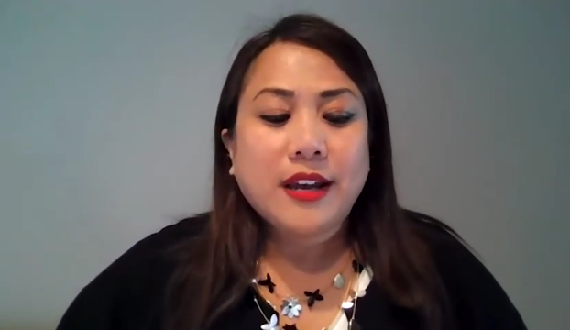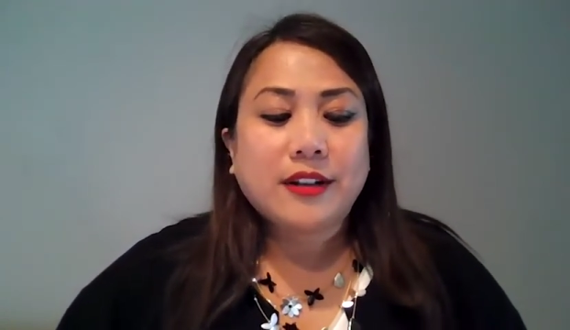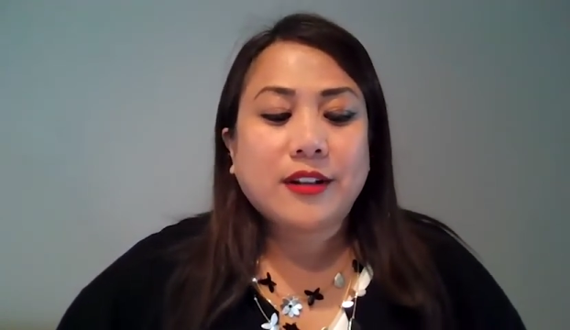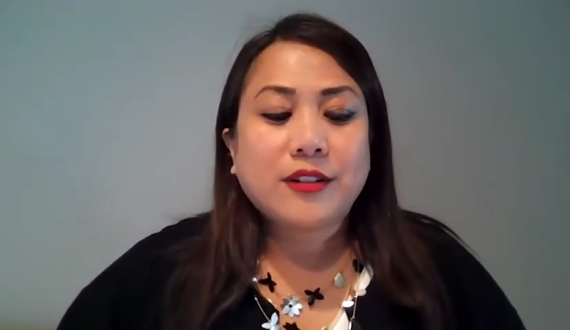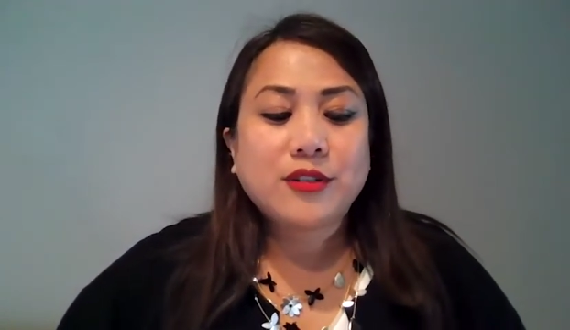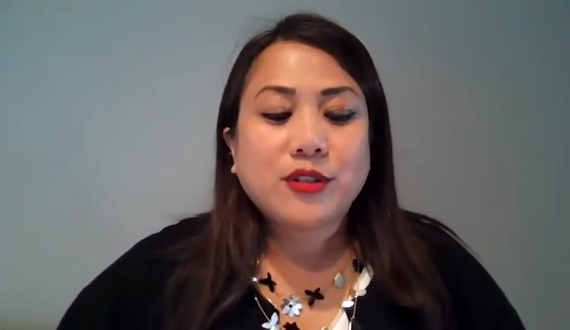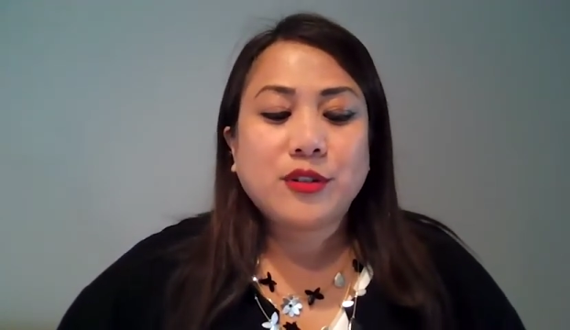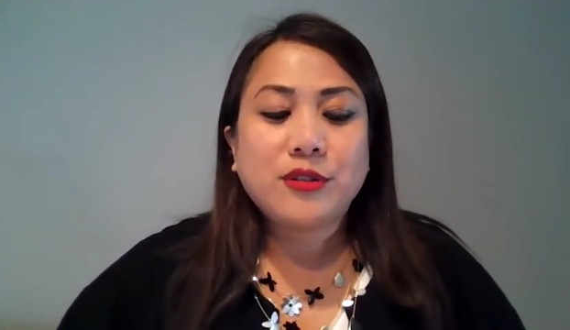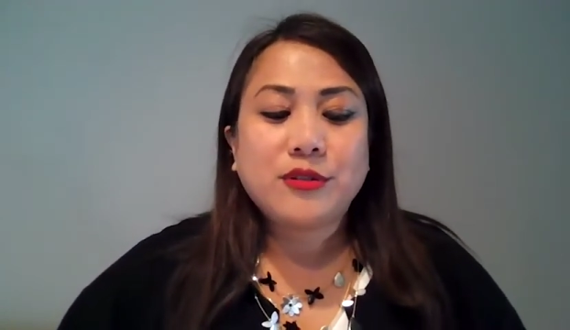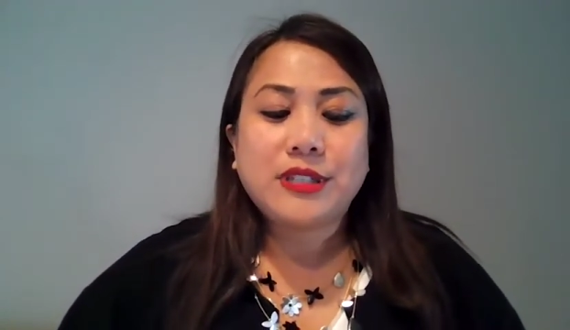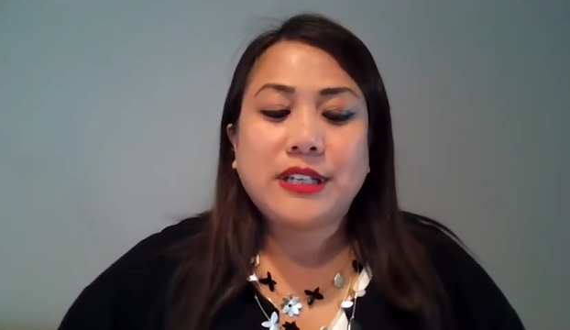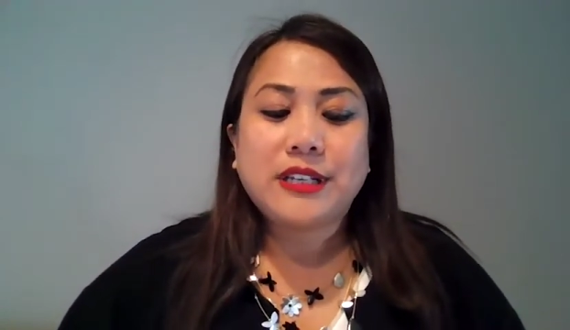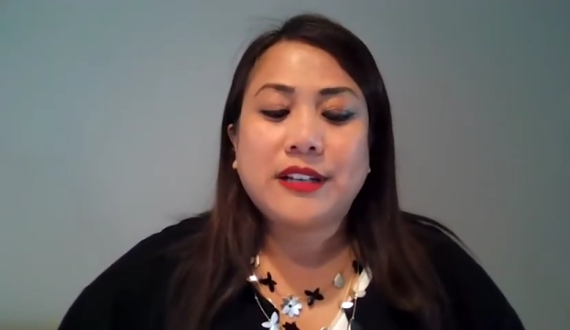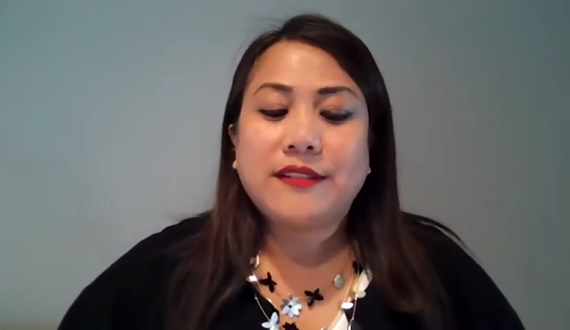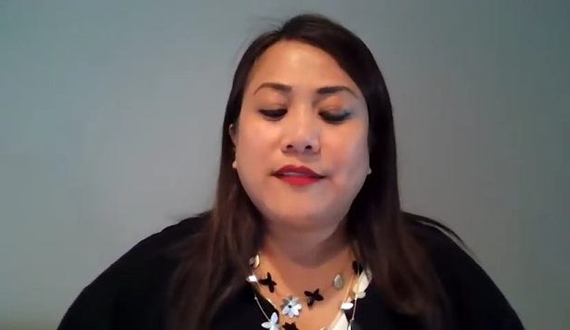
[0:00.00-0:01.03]
and also
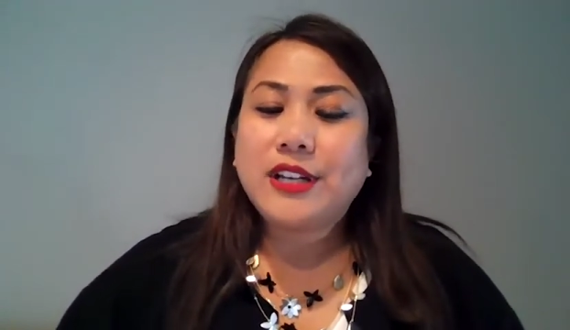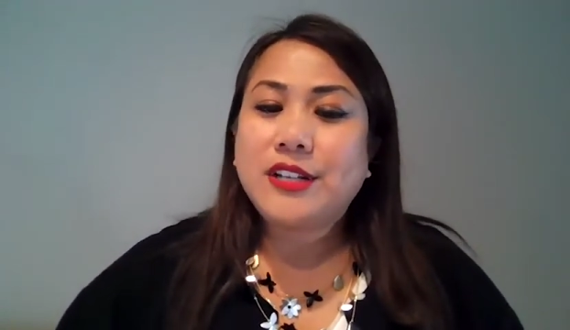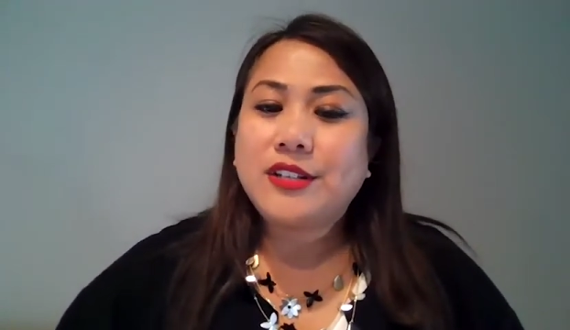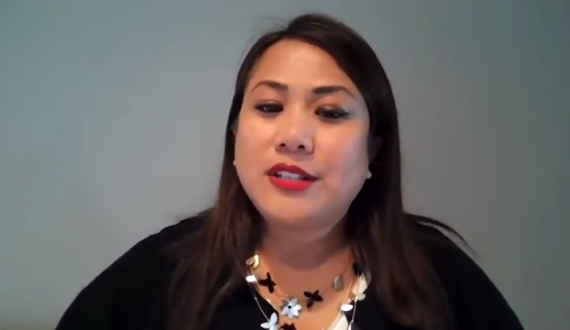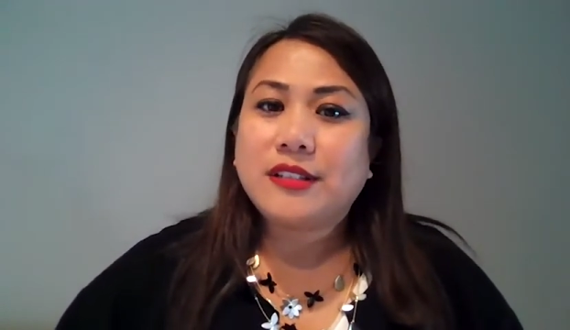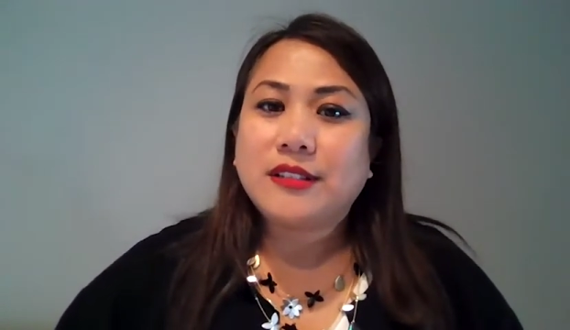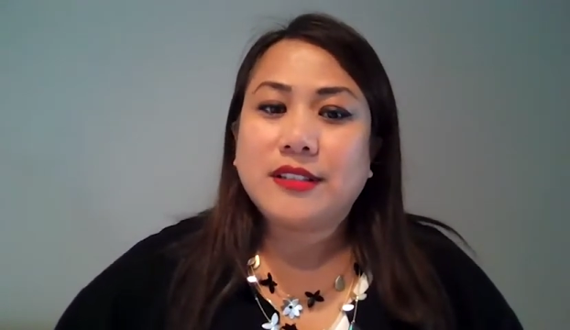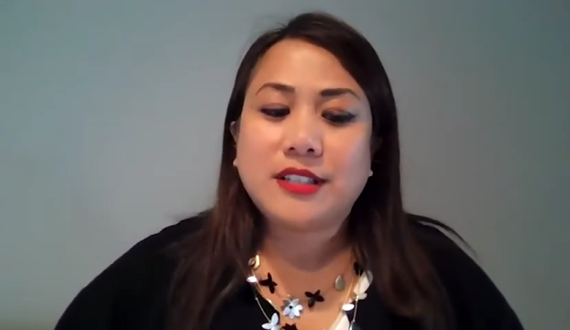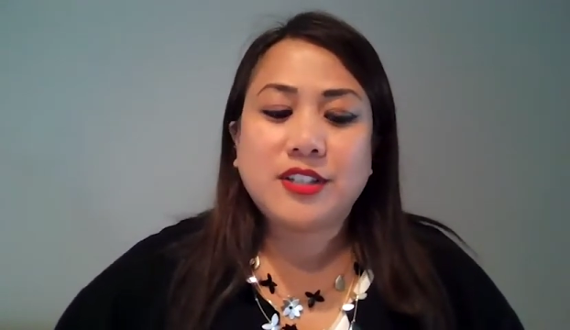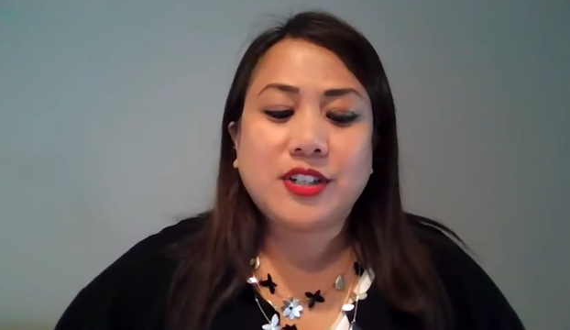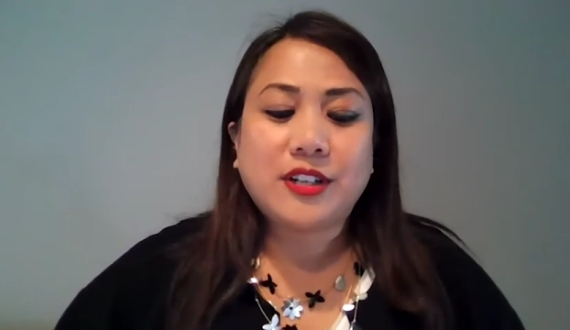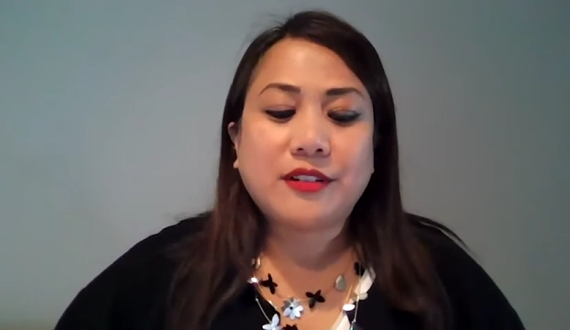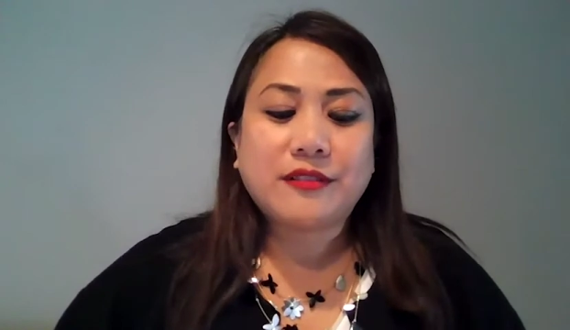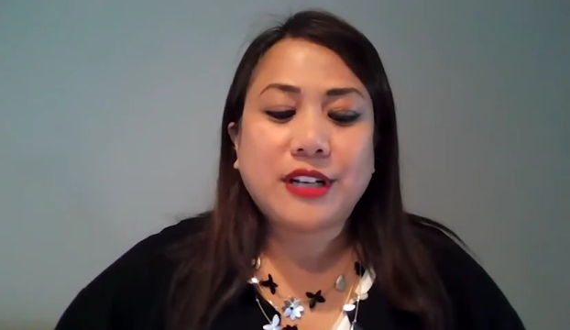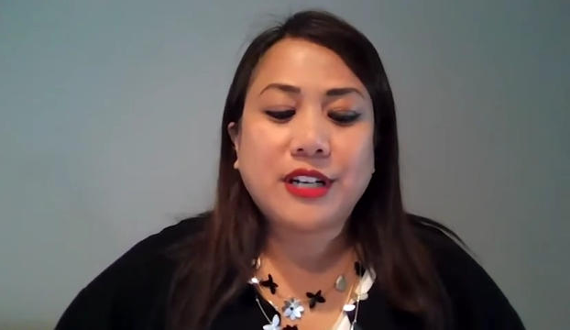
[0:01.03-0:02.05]
using innovation to
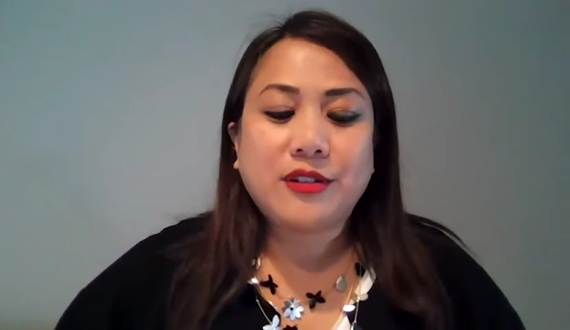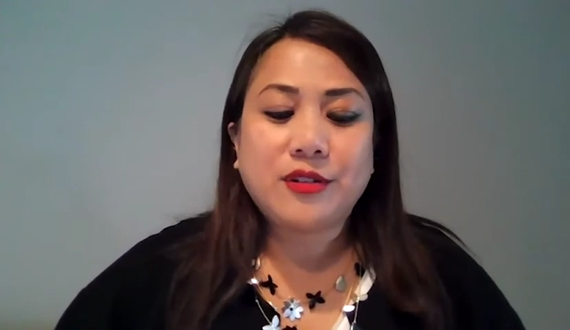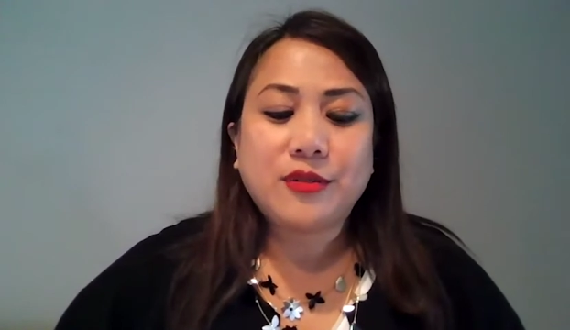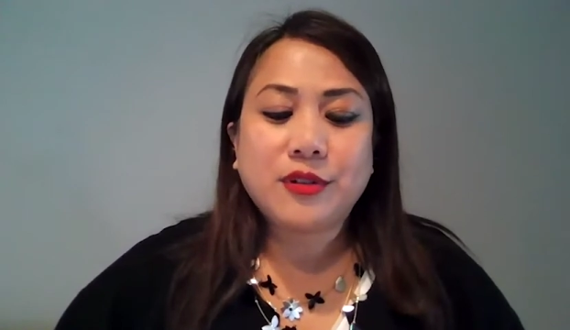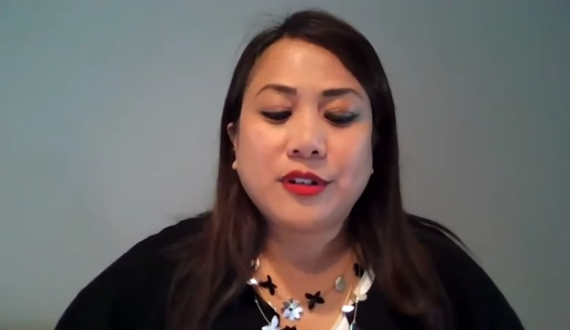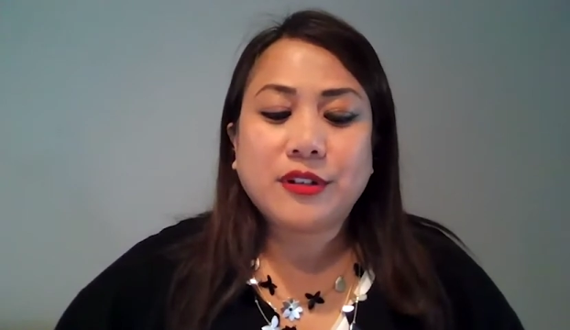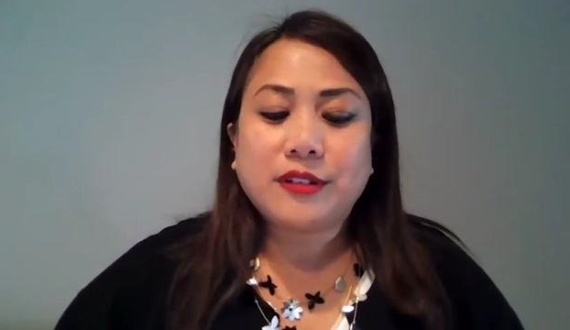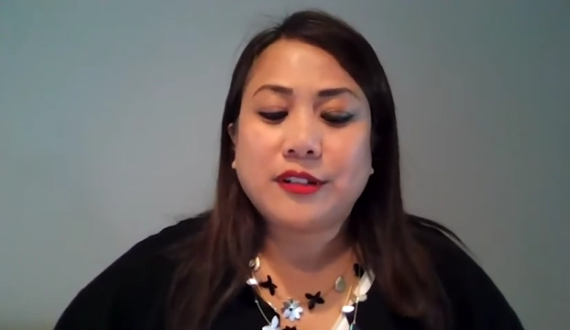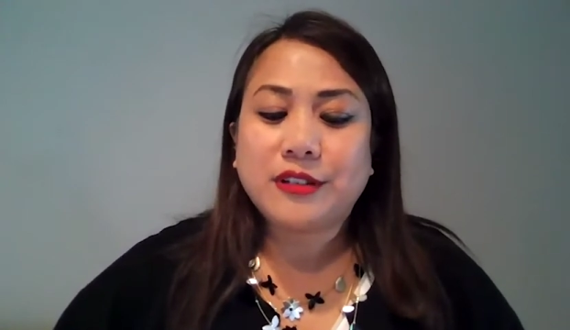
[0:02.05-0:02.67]
generate newer,